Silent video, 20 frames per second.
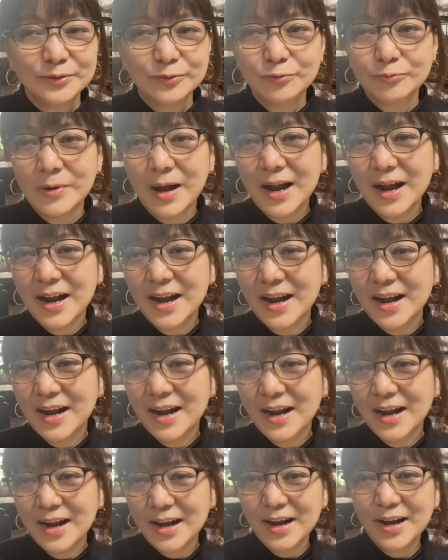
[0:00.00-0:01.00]

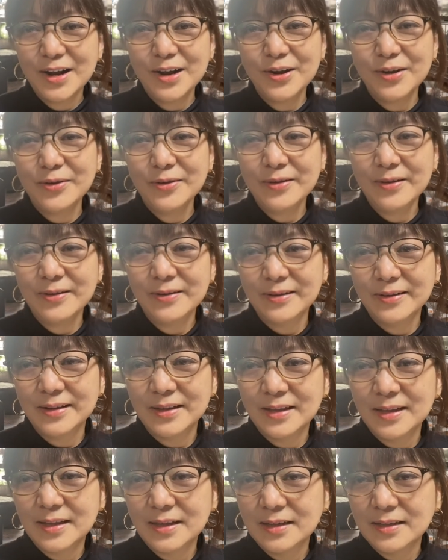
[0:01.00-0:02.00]
Wow.
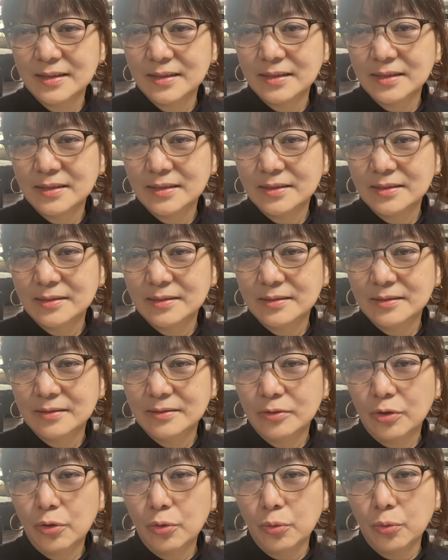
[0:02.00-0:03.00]

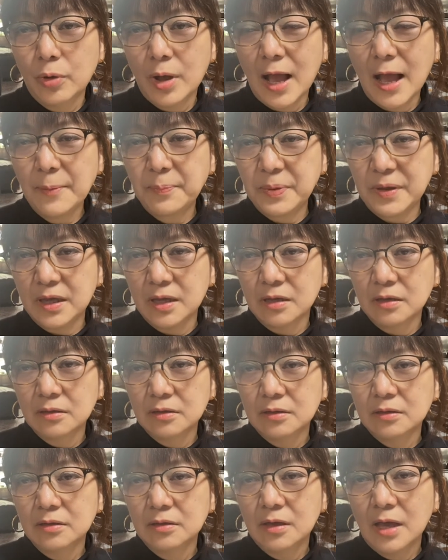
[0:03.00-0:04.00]
Oh, happy,
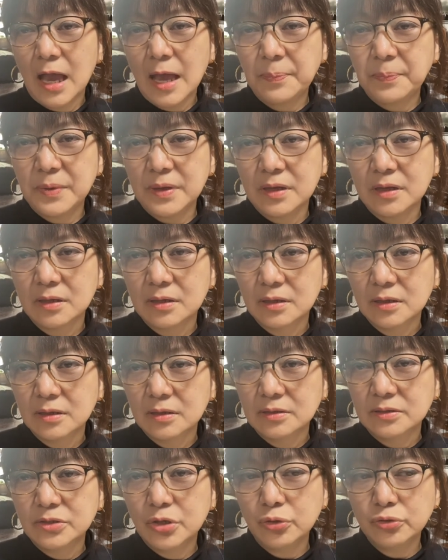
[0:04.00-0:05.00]
happy.
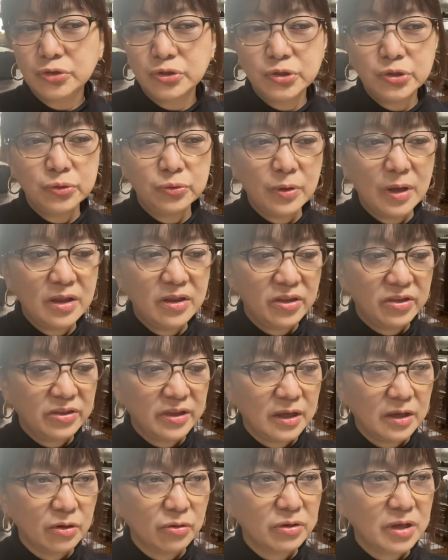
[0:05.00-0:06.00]
Don't do
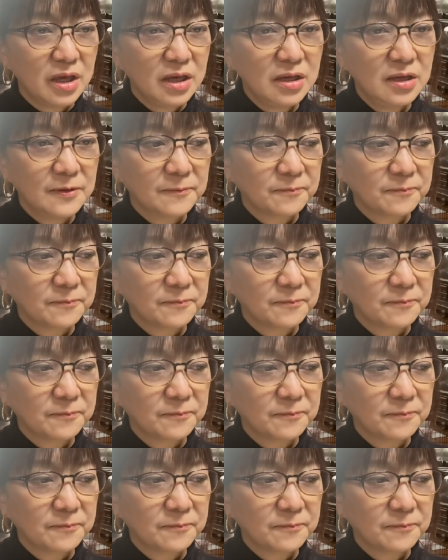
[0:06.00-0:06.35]
anything, okay?